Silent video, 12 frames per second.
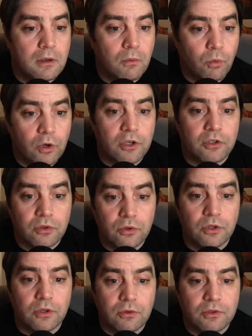one or two
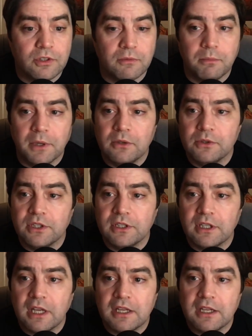that will sort of build
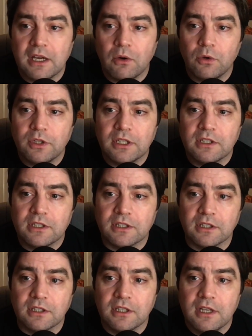in that audience
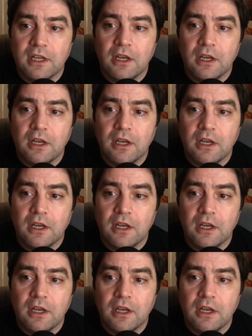and